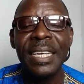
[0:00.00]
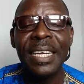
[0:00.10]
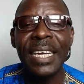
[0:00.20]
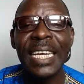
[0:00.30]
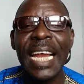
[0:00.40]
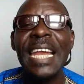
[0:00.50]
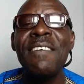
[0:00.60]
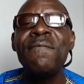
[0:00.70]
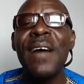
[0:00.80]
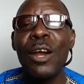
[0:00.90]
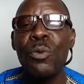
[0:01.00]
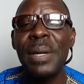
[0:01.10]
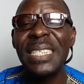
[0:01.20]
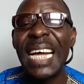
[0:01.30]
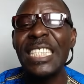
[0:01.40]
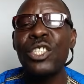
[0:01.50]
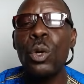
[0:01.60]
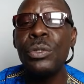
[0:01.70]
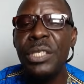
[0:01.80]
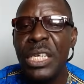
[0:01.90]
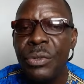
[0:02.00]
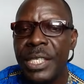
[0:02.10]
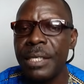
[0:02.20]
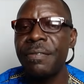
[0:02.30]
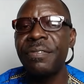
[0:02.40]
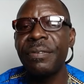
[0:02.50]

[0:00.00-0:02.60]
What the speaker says: in an environment that is conducive,